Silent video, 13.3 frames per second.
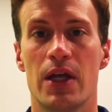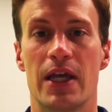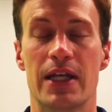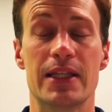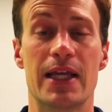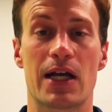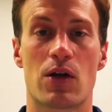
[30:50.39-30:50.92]

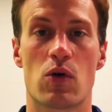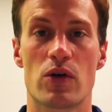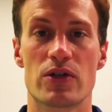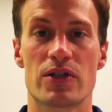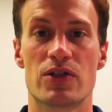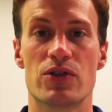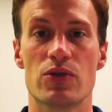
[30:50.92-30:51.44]
And in that
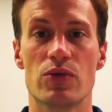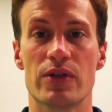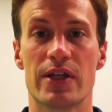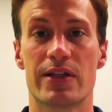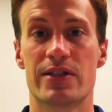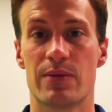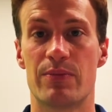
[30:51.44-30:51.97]
course, a student
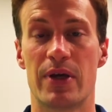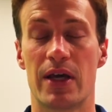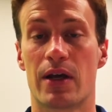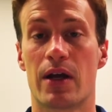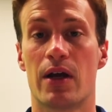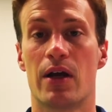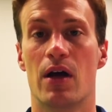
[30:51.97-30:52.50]
gets to
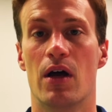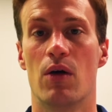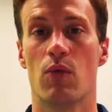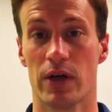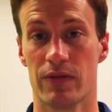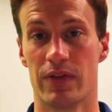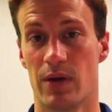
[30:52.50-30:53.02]
pick
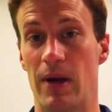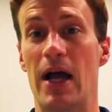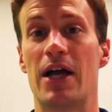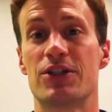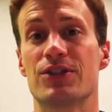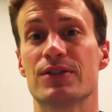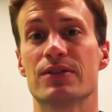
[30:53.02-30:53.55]
one of their
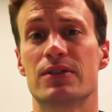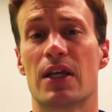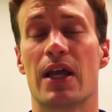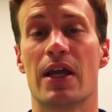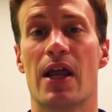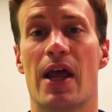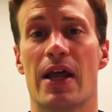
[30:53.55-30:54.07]
passions and,